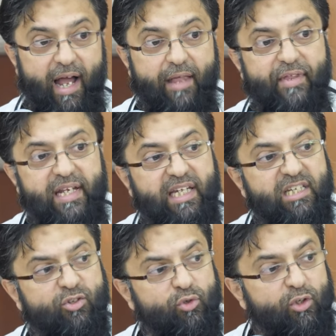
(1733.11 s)
And then he
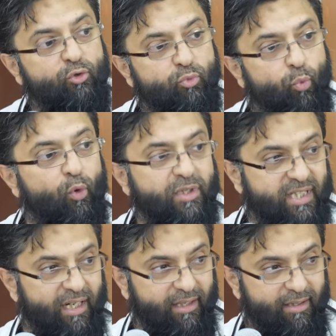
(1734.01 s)
should use
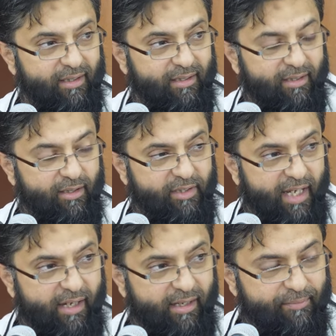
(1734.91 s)
water,
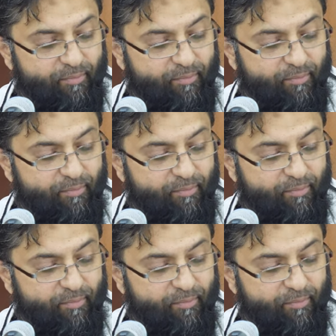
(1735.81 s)
okay?